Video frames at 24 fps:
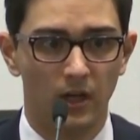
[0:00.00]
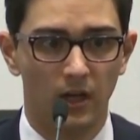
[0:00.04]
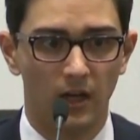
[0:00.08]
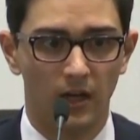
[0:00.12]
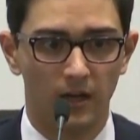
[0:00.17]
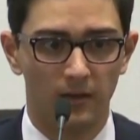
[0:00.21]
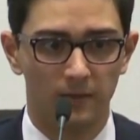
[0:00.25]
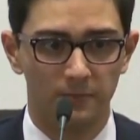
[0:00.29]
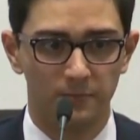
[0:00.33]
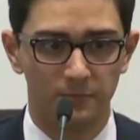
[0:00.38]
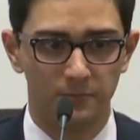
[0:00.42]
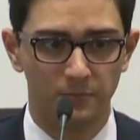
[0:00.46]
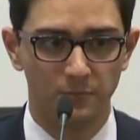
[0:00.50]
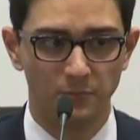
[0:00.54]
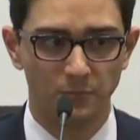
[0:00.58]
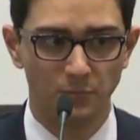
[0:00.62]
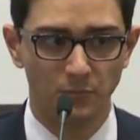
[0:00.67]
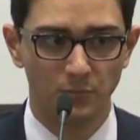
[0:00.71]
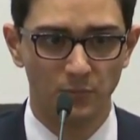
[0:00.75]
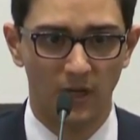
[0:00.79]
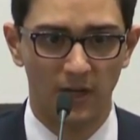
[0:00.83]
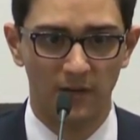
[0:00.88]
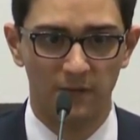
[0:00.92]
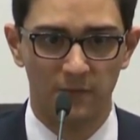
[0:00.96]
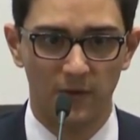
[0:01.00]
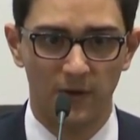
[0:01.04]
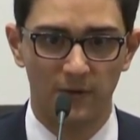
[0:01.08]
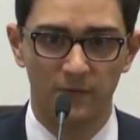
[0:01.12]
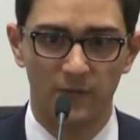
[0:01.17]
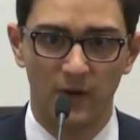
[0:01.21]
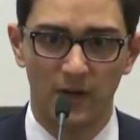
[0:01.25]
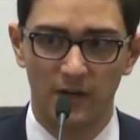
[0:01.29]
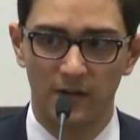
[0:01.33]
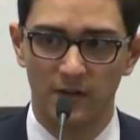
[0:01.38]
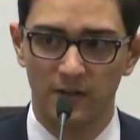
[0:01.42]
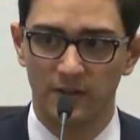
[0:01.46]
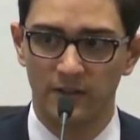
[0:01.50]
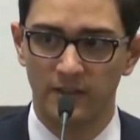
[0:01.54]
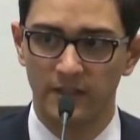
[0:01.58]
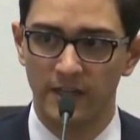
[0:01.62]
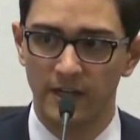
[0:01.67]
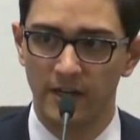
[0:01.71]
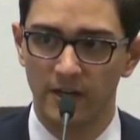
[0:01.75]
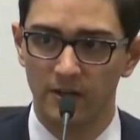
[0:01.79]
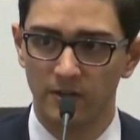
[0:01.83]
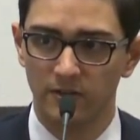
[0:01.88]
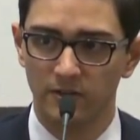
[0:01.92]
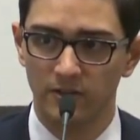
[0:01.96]
I fired in the
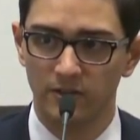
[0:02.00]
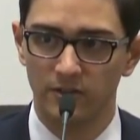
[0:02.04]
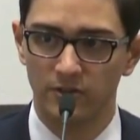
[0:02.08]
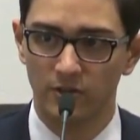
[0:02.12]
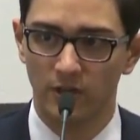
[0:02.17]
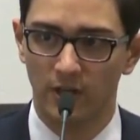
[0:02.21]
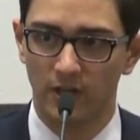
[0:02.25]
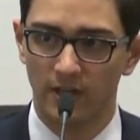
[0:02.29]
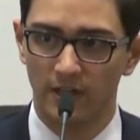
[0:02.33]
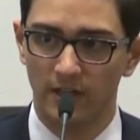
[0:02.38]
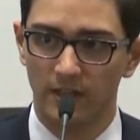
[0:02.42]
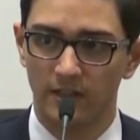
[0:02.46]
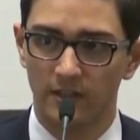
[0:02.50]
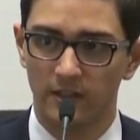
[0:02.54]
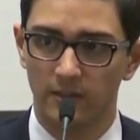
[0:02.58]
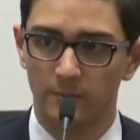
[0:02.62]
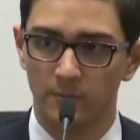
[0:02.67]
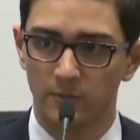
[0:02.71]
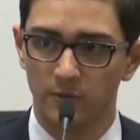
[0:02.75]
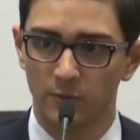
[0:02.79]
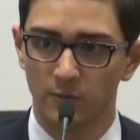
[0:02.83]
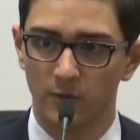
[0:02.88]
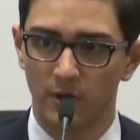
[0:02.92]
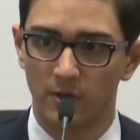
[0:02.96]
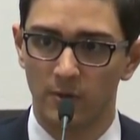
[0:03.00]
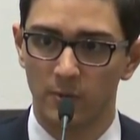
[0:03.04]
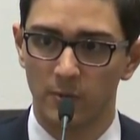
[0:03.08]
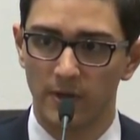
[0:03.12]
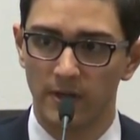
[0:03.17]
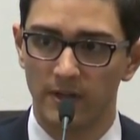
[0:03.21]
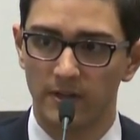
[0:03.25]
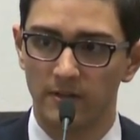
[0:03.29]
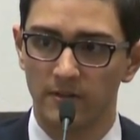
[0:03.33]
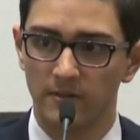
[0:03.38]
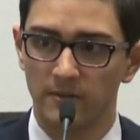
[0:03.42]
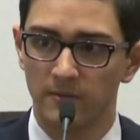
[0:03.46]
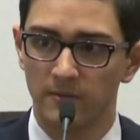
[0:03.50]
air to try to get them to run away.